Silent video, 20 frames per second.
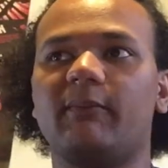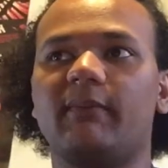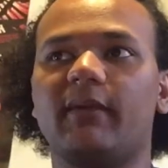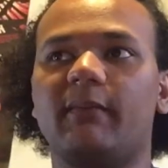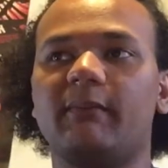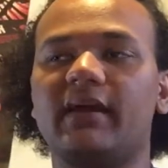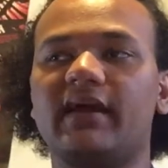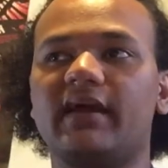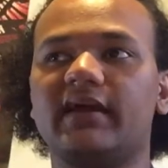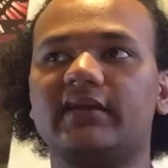
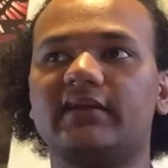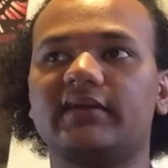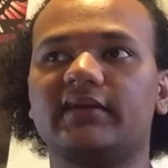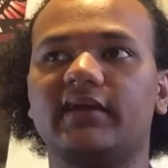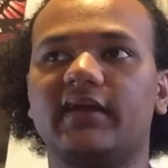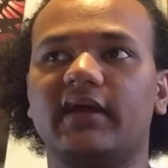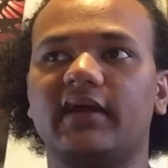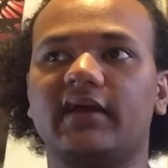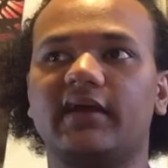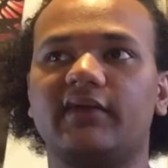Ahmed
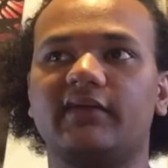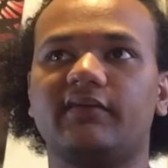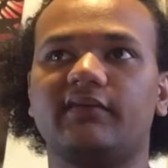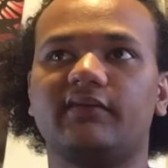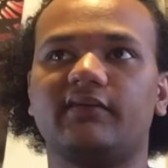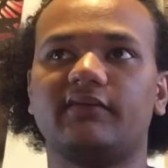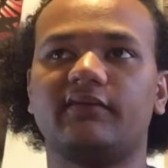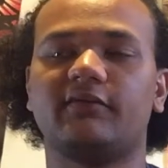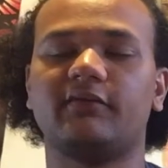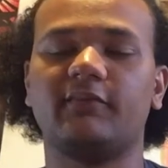
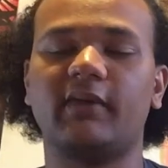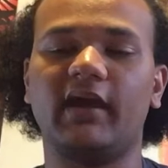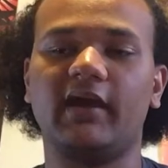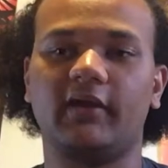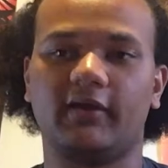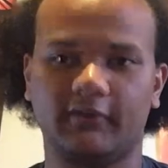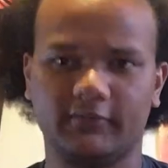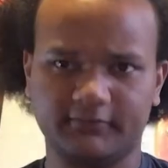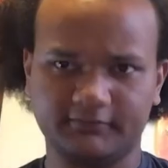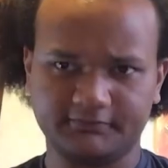
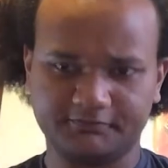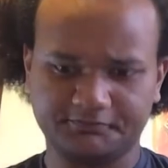Zubair,